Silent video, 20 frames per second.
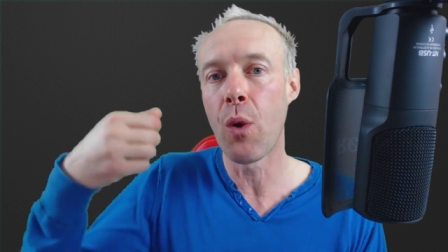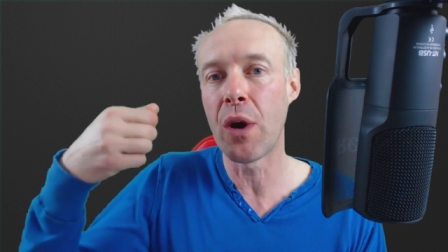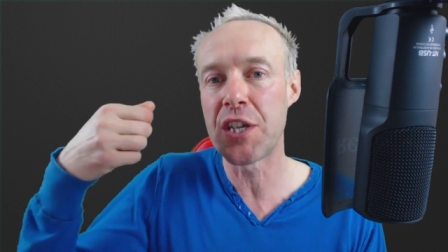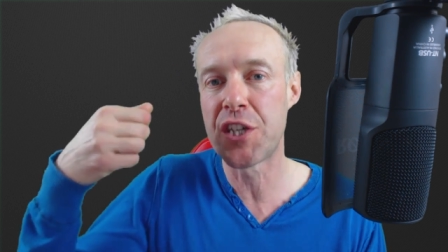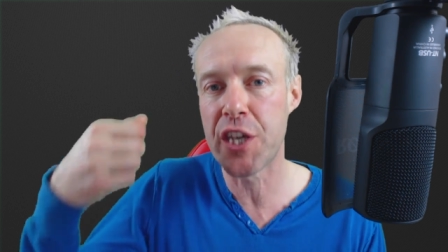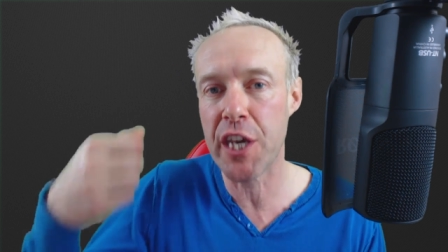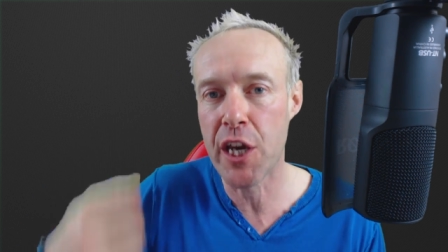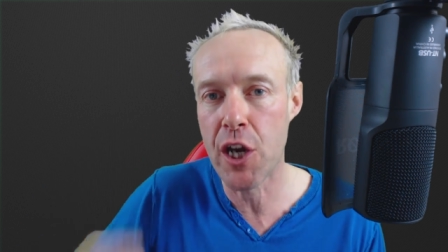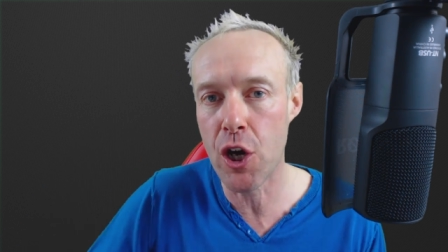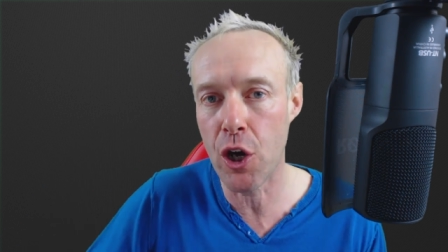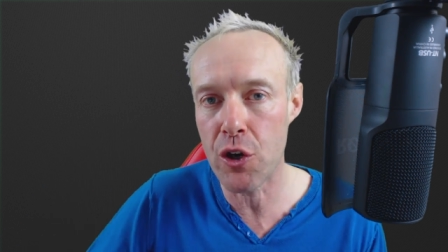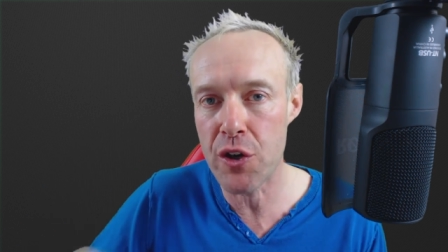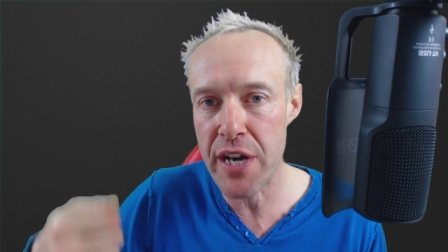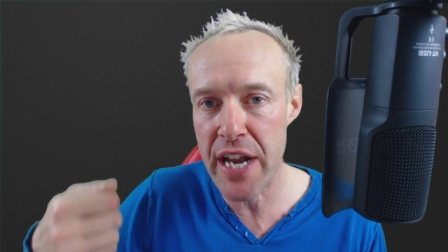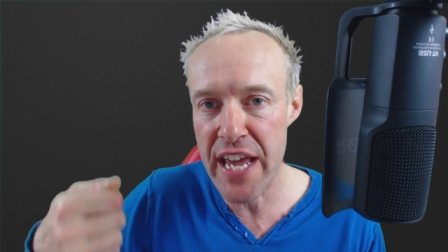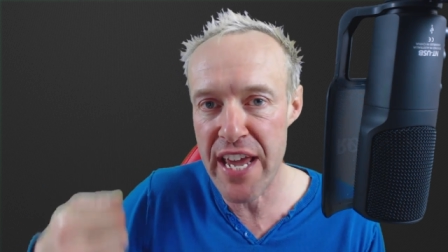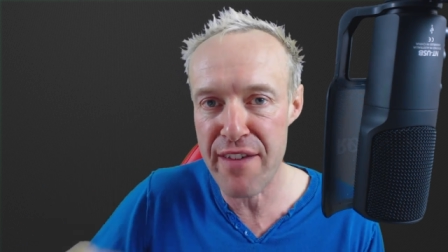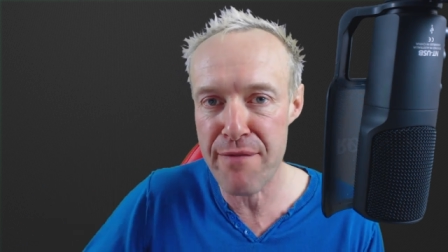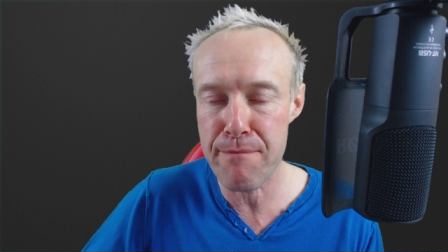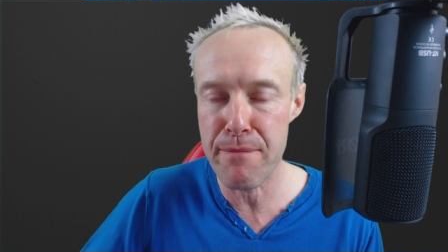when she
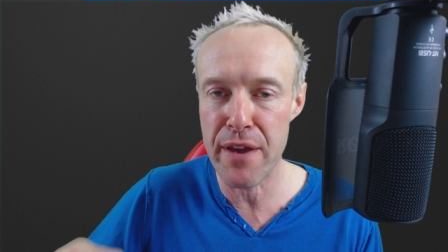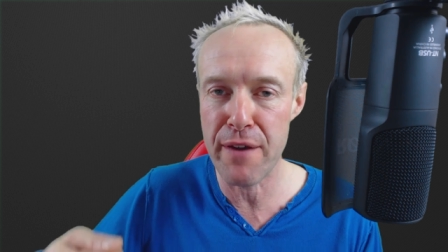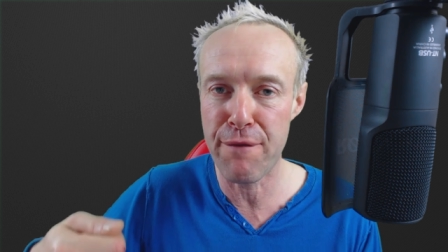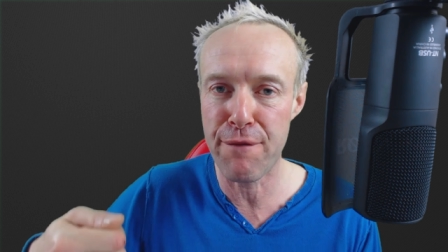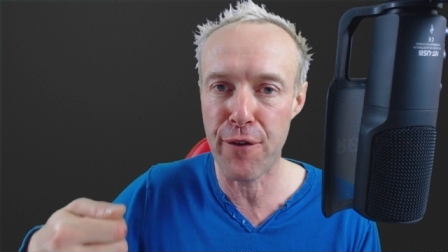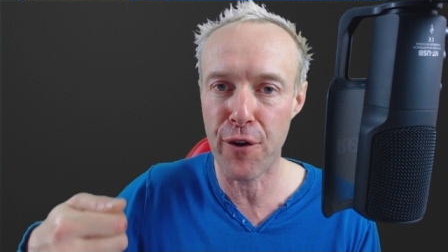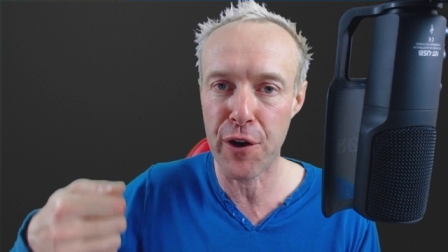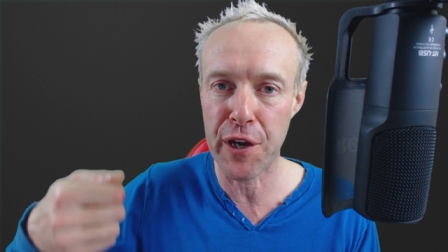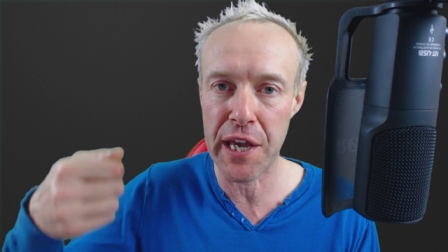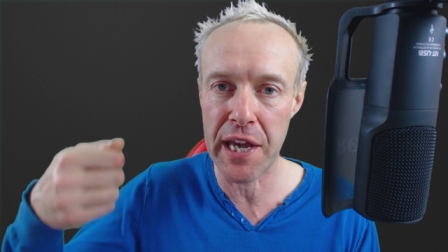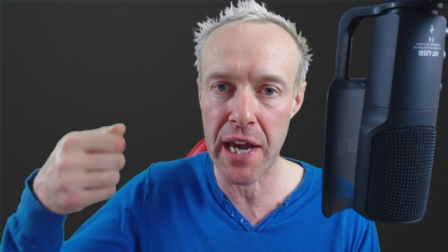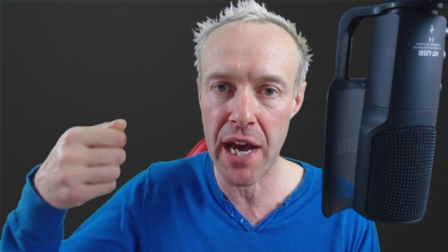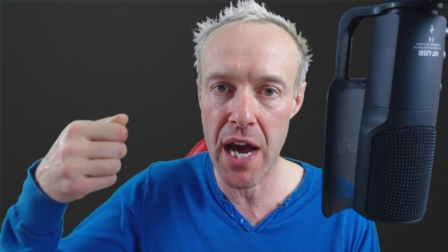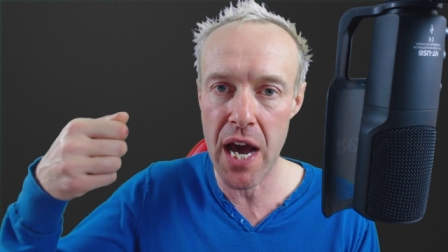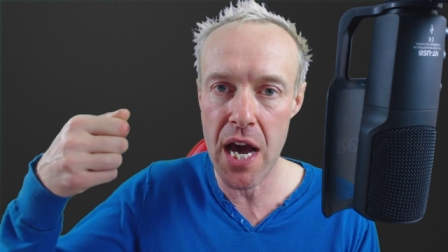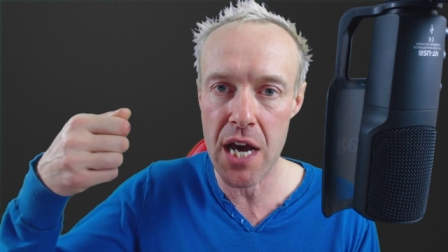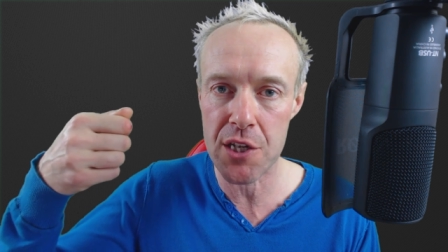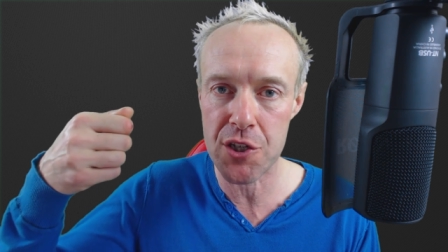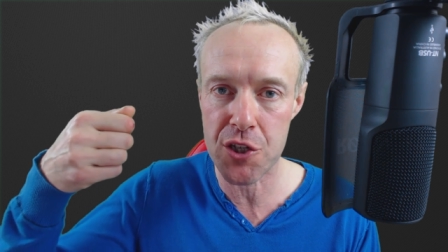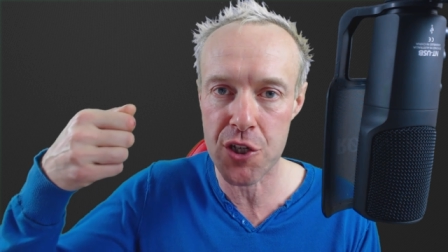couldn't even be fucking
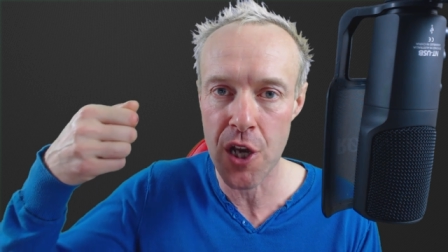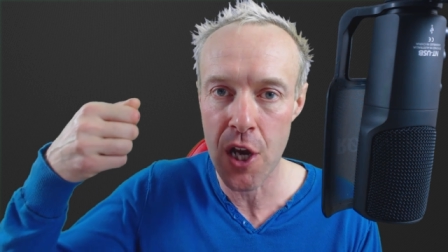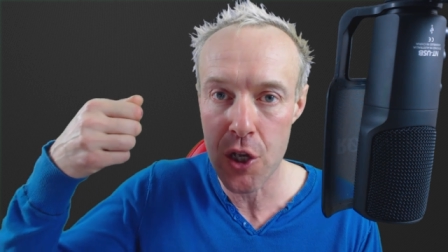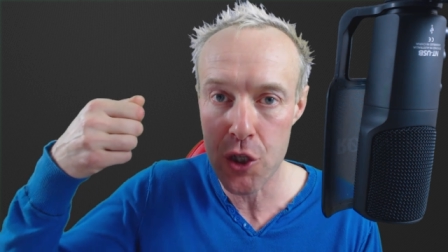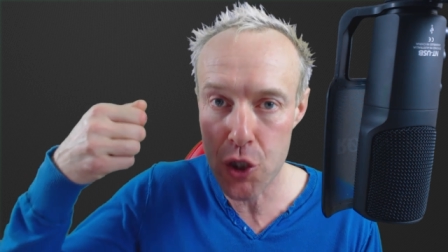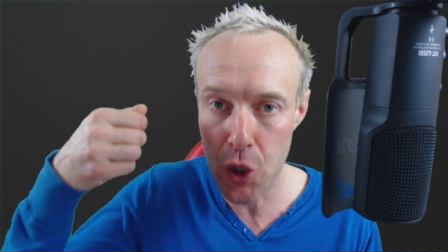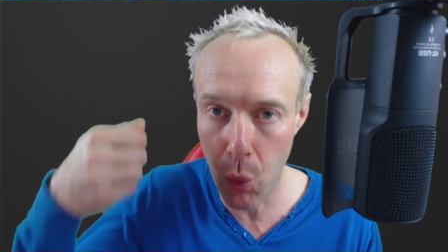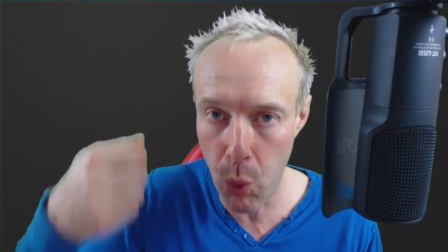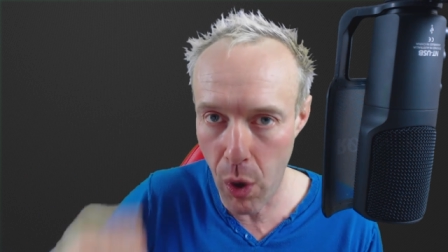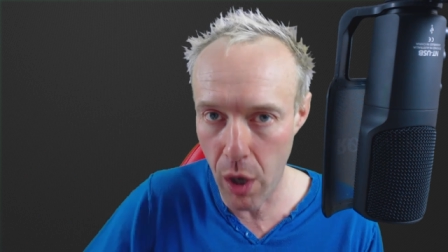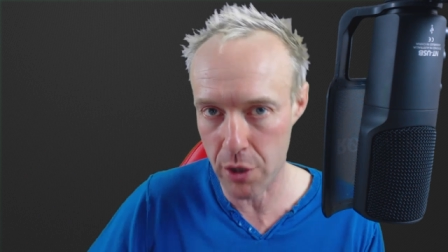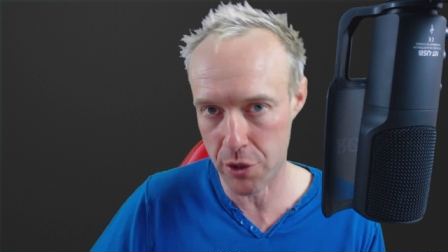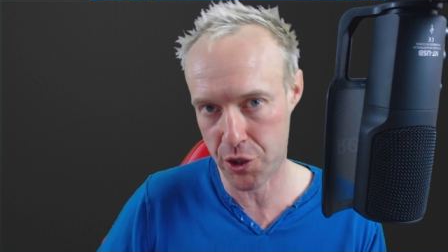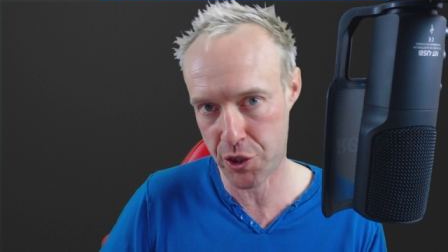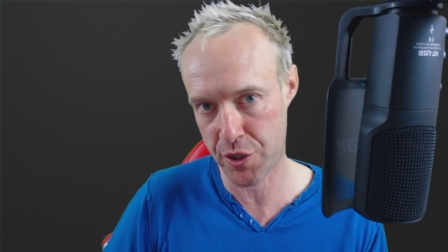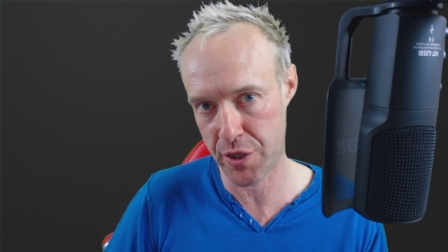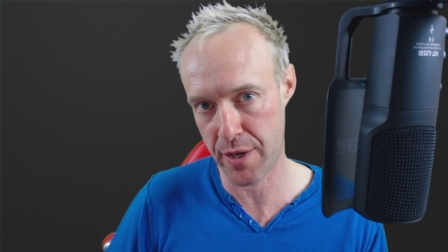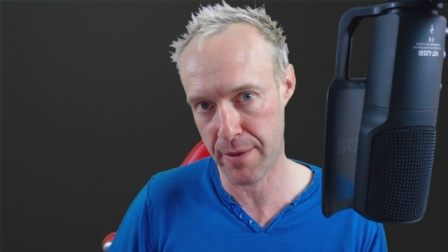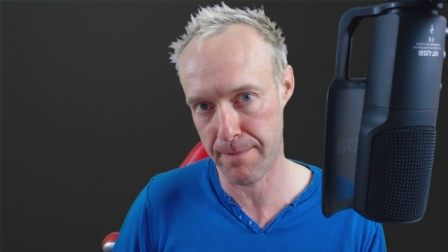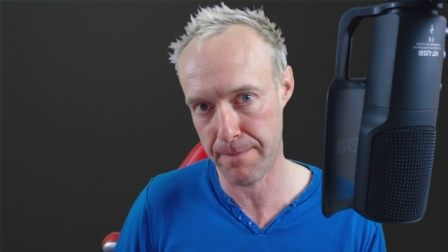asked to
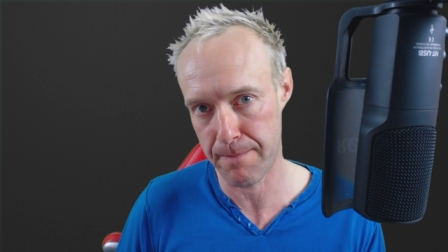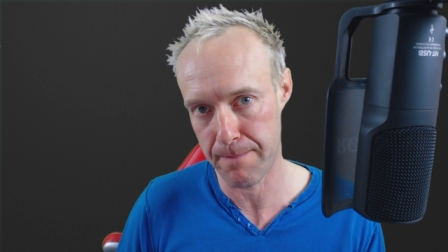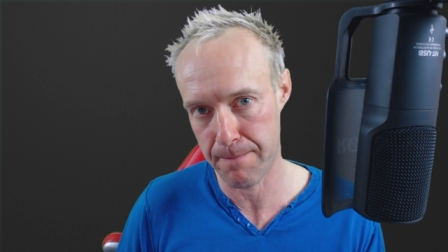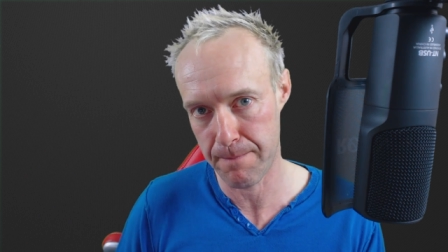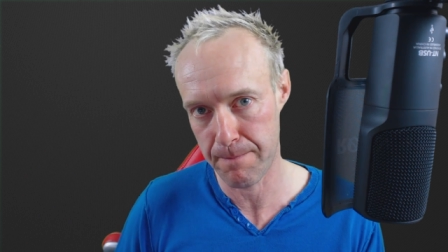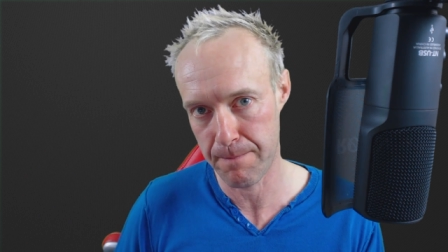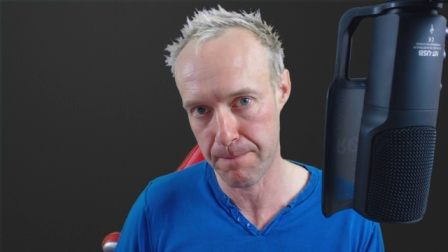watch them.